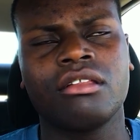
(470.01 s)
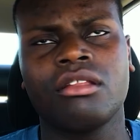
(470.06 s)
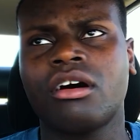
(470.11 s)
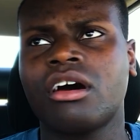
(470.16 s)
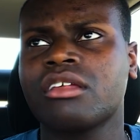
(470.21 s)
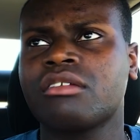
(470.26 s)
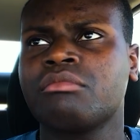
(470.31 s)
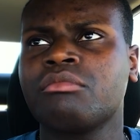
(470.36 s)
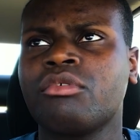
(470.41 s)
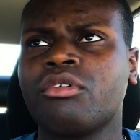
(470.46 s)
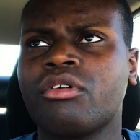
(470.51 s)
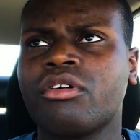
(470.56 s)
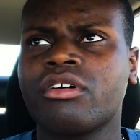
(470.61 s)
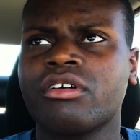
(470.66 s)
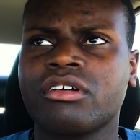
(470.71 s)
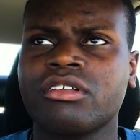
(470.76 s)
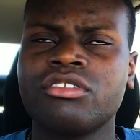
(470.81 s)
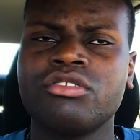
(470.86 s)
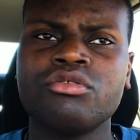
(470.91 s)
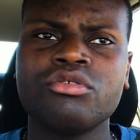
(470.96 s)
And a
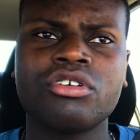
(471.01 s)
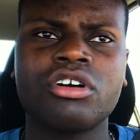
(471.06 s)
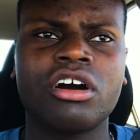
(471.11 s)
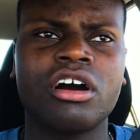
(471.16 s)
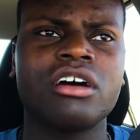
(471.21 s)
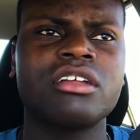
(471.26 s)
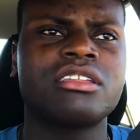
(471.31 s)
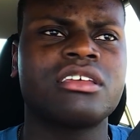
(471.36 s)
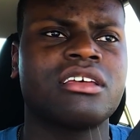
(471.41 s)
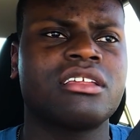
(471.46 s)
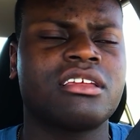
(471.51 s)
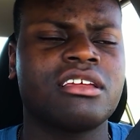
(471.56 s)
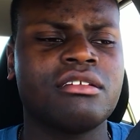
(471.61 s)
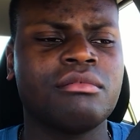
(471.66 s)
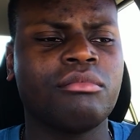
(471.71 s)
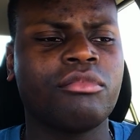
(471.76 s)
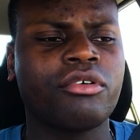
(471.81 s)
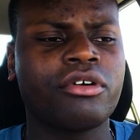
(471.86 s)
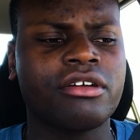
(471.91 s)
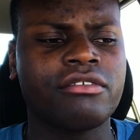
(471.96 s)
lot more new
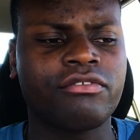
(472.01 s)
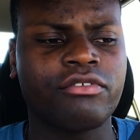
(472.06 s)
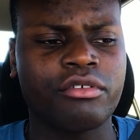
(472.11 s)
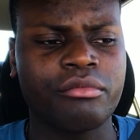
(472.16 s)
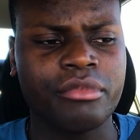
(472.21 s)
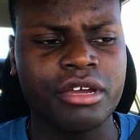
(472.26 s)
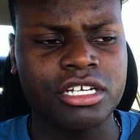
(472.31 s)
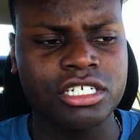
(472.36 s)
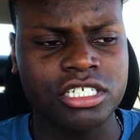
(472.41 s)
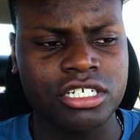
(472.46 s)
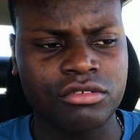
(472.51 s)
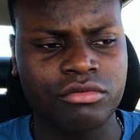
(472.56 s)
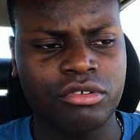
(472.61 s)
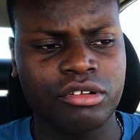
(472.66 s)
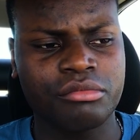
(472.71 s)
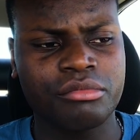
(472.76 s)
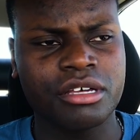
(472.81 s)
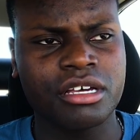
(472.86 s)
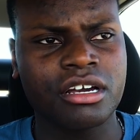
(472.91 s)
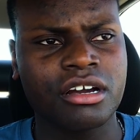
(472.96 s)
content and more
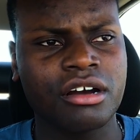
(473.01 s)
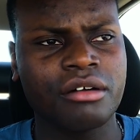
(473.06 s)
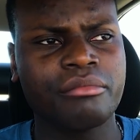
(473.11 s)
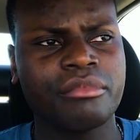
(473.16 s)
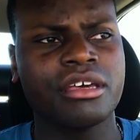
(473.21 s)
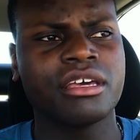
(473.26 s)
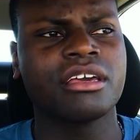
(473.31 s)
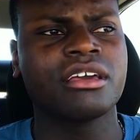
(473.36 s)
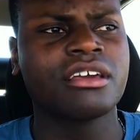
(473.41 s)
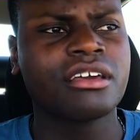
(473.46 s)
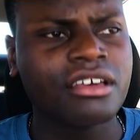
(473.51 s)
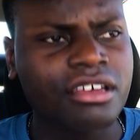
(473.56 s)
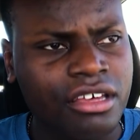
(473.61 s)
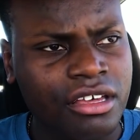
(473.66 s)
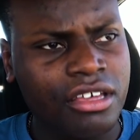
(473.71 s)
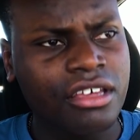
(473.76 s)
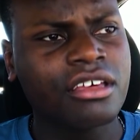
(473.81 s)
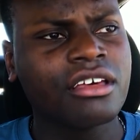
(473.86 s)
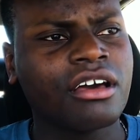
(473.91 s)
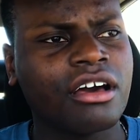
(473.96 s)
information will be
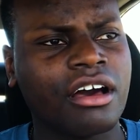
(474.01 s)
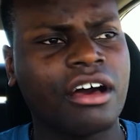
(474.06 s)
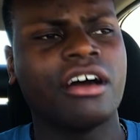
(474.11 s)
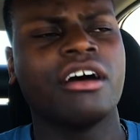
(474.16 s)
coming